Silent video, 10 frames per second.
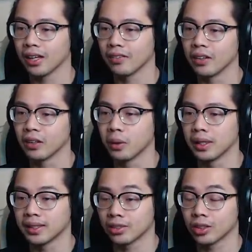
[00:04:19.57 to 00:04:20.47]
Even if there
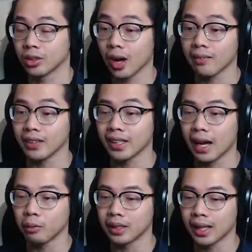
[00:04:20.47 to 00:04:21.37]
was extra gravity,
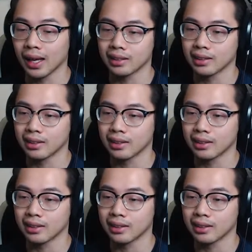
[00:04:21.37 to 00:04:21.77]
I would like